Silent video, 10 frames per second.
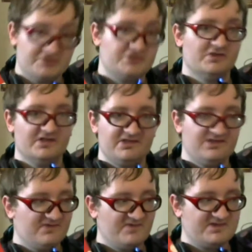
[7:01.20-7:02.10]

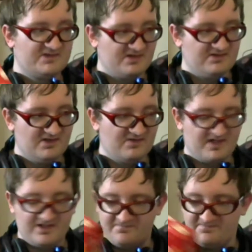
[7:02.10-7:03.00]
Julius's, which are
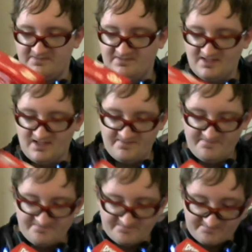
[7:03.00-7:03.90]
kind of.
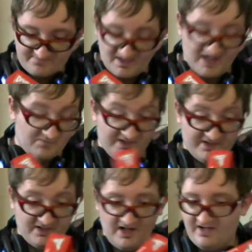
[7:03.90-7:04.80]
I
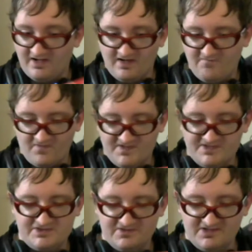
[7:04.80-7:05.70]
love orange
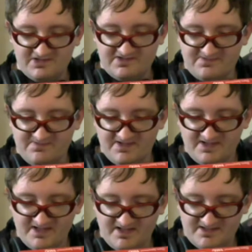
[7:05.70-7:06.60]
Julius's, but
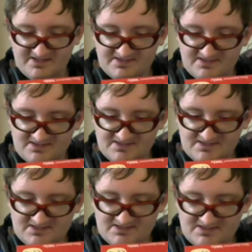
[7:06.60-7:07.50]

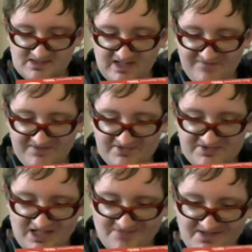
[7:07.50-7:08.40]
I think there's
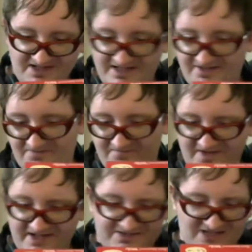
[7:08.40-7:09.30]
strawberry. I don't know if I
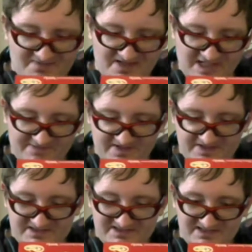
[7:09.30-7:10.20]
like strawberry that
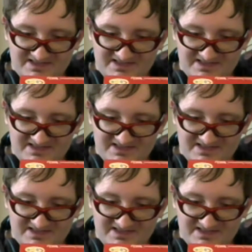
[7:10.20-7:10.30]
much.